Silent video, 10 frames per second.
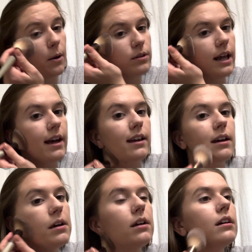like
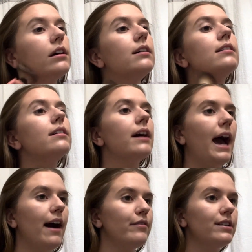
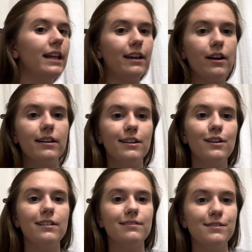having like
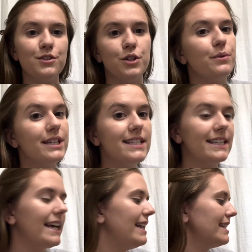dewy
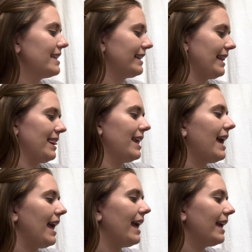skin is like the
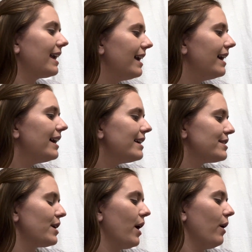thing,
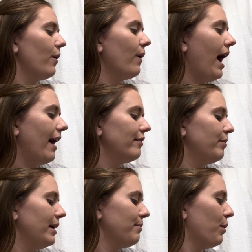so I've
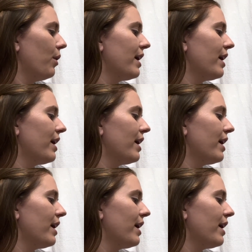been more